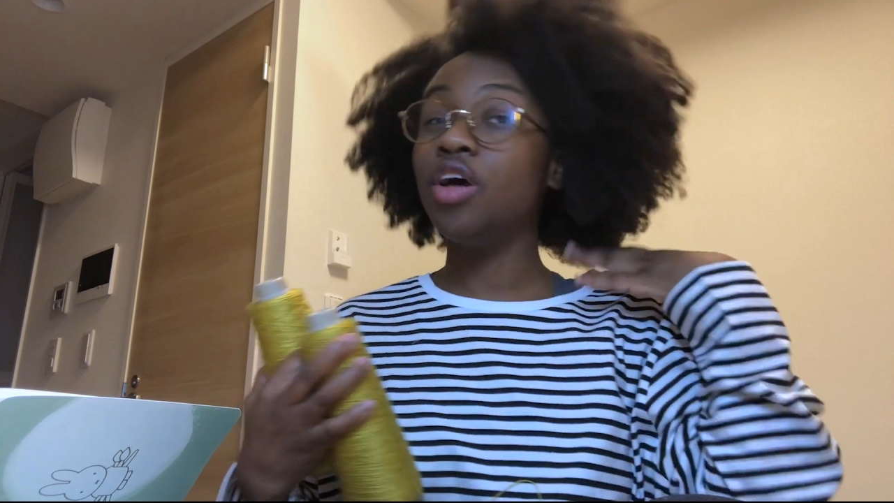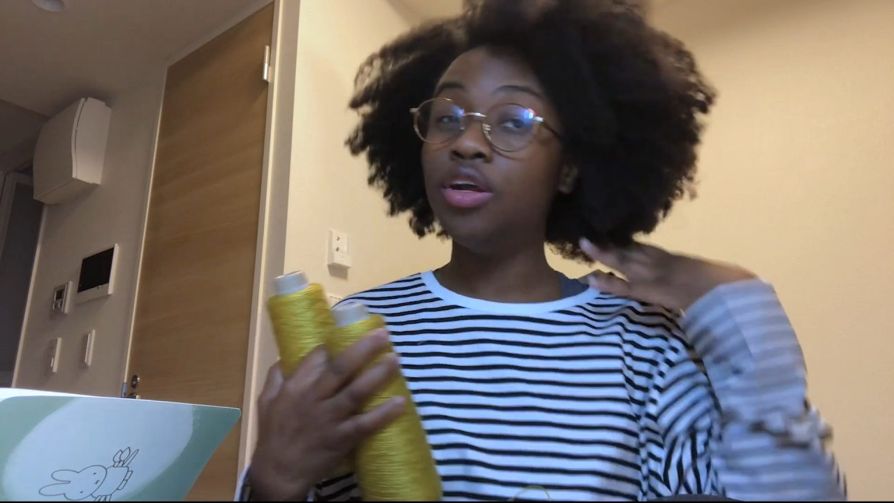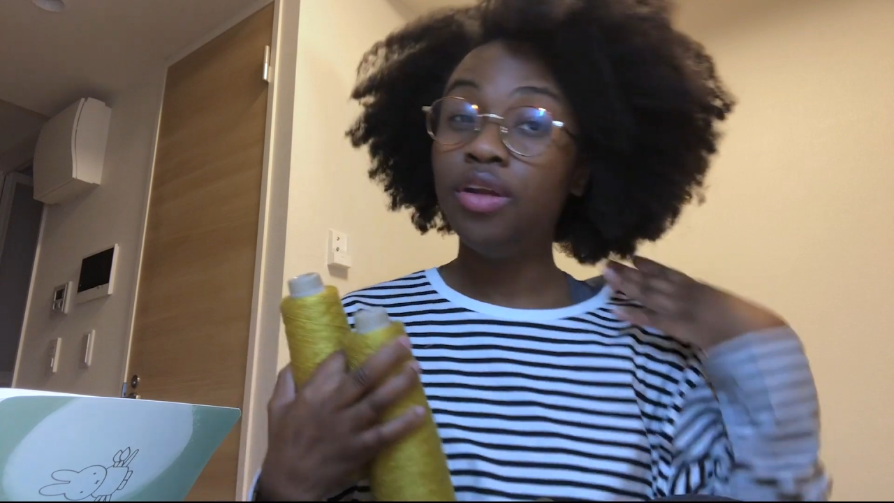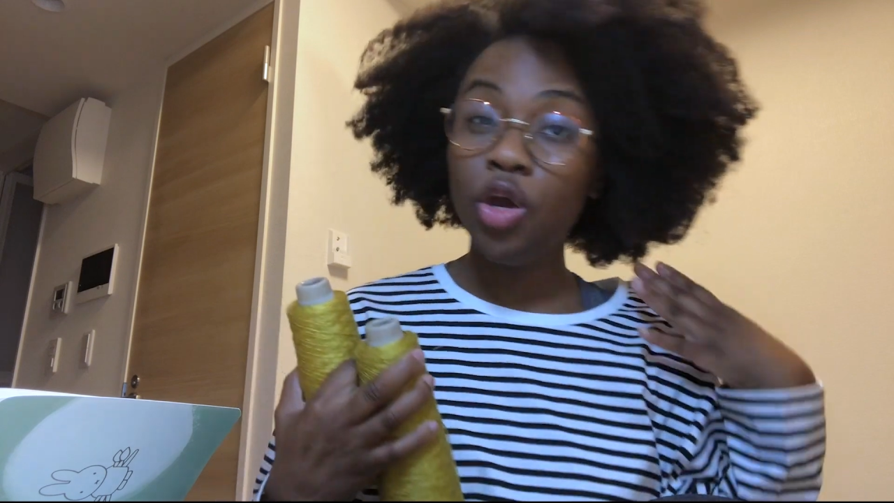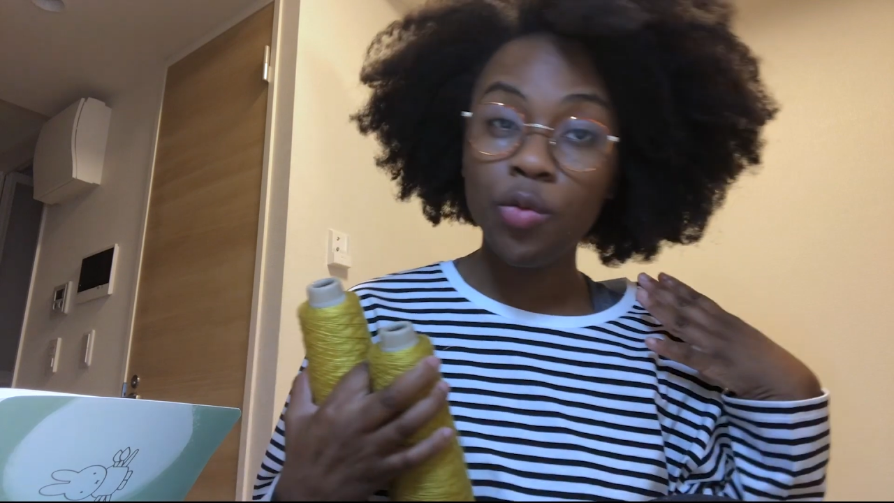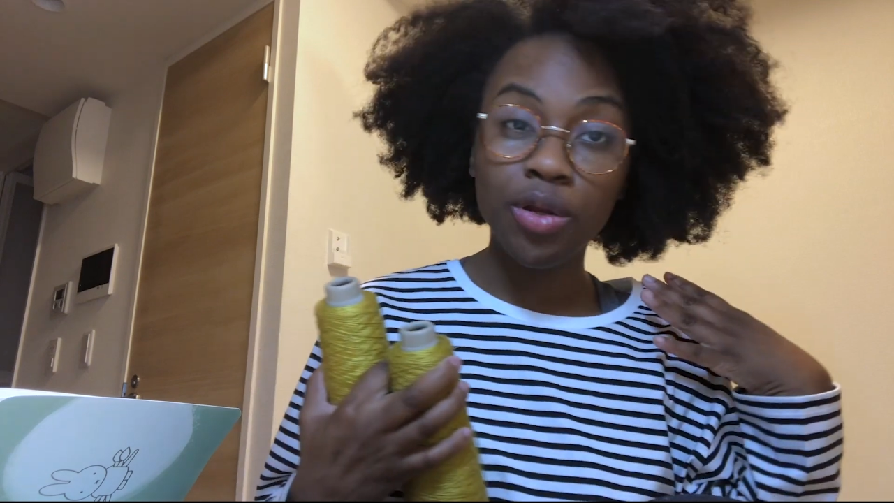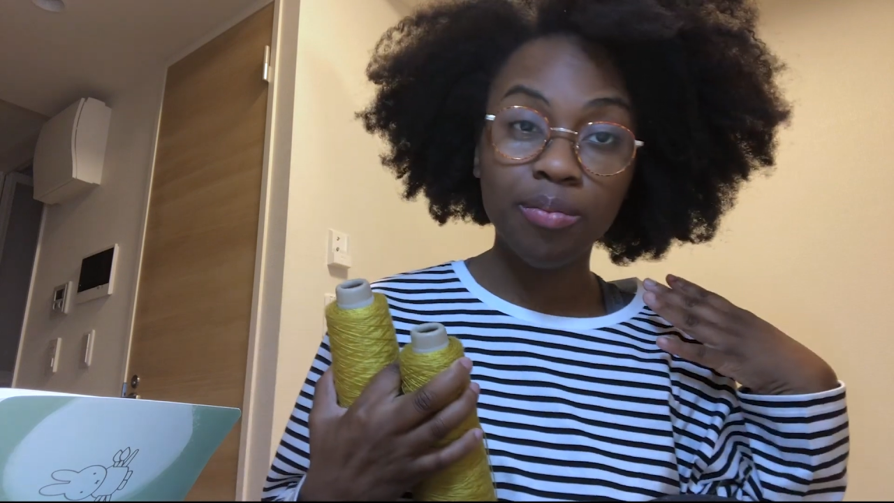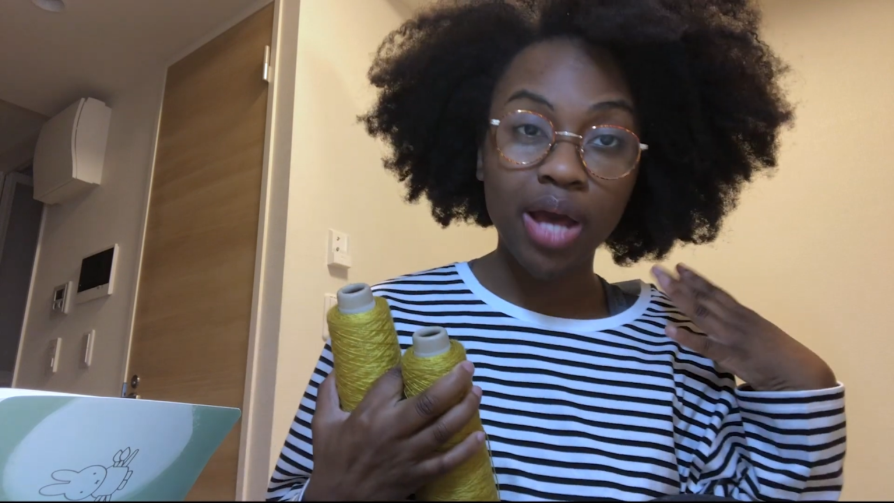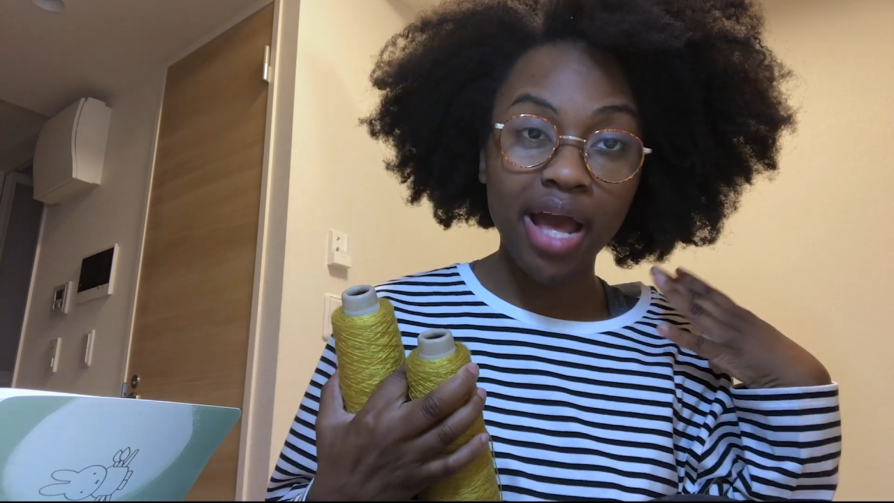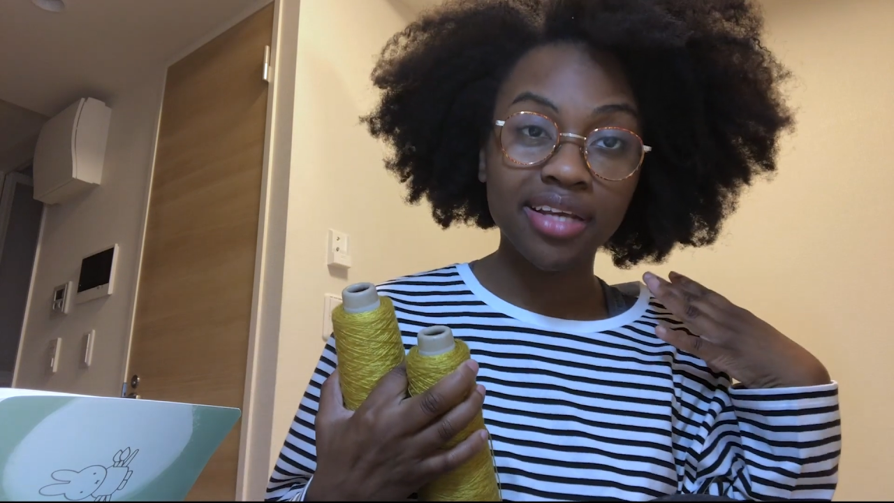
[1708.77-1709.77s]
an open
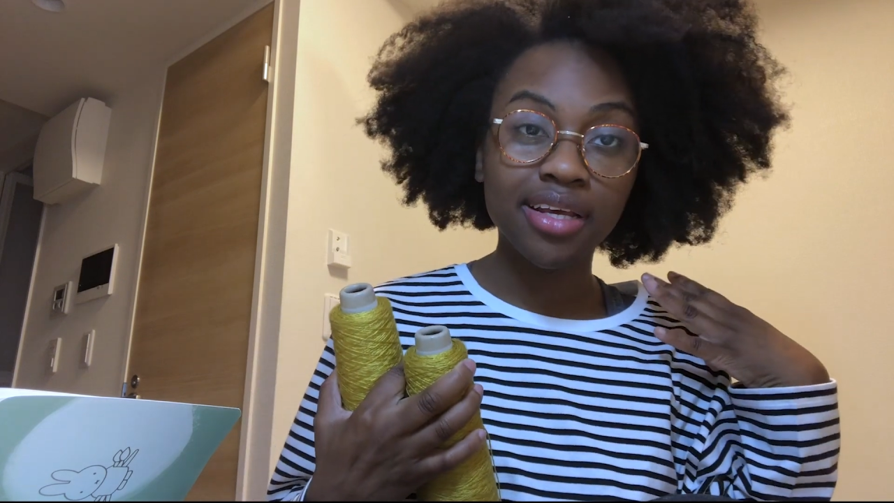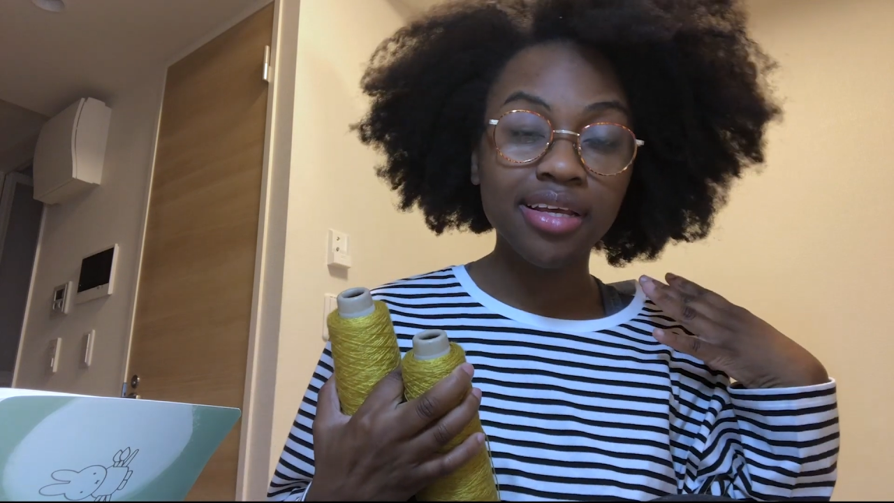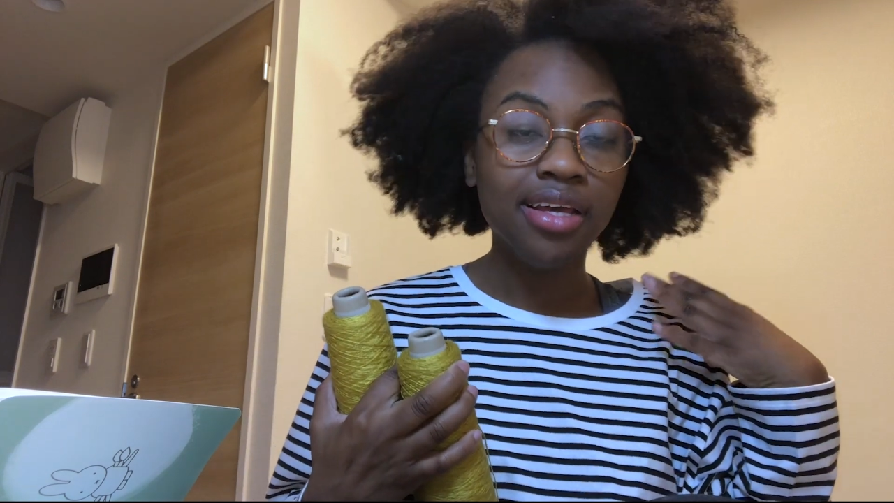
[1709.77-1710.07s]
back,